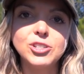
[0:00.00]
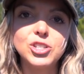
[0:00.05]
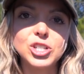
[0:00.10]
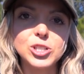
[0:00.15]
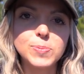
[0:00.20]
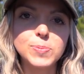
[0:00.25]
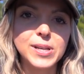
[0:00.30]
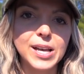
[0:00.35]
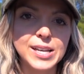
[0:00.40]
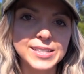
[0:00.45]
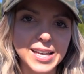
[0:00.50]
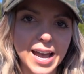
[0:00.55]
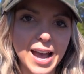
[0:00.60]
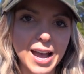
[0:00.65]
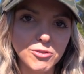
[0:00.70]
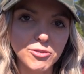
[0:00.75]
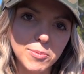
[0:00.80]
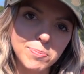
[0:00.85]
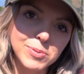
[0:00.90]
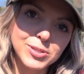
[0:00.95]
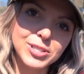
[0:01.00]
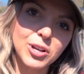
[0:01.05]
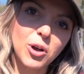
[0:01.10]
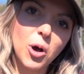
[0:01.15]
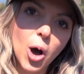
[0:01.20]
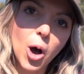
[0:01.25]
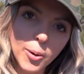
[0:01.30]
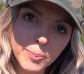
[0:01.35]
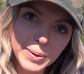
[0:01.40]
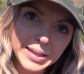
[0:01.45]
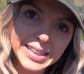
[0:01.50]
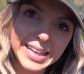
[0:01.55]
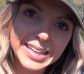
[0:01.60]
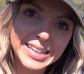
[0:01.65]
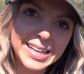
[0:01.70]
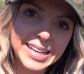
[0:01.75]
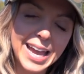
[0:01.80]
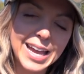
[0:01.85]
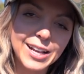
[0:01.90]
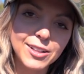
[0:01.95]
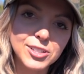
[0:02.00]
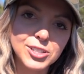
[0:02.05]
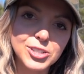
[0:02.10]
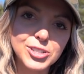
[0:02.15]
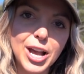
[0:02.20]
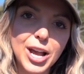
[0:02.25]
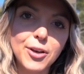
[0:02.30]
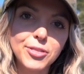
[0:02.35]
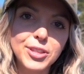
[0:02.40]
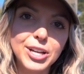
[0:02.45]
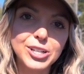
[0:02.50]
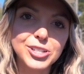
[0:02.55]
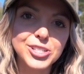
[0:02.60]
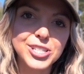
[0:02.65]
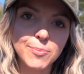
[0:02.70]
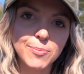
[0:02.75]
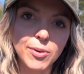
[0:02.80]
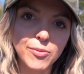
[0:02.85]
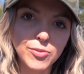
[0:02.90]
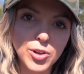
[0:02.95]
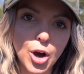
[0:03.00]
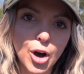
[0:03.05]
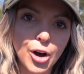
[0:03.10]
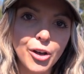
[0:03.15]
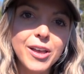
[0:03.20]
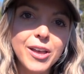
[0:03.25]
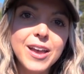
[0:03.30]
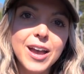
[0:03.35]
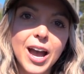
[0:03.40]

just because I represent all my lady anglers out there, some of y'all,